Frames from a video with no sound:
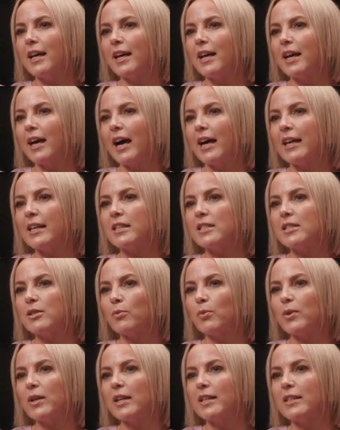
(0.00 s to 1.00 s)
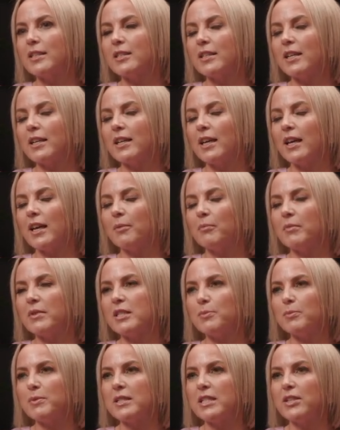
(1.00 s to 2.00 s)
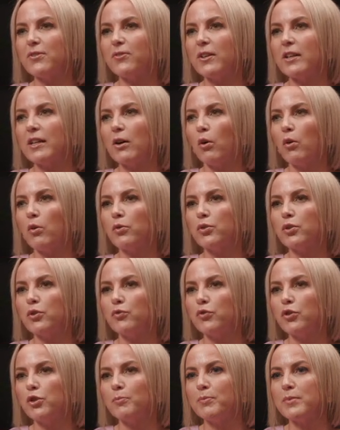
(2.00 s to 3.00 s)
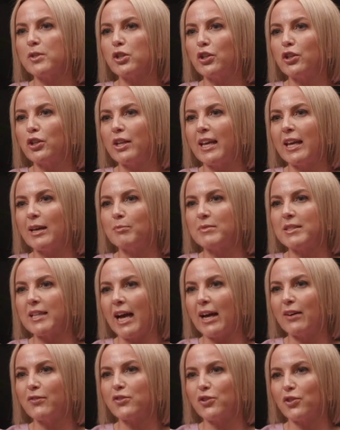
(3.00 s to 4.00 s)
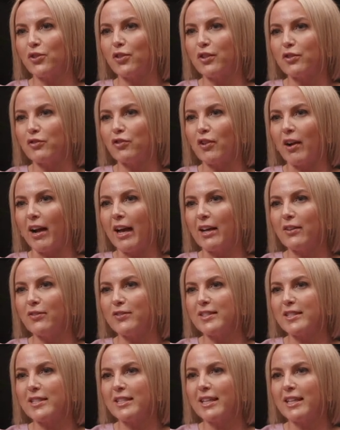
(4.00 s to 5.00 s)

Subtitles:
Yeah, and we had all the rooms are named after the giraffes.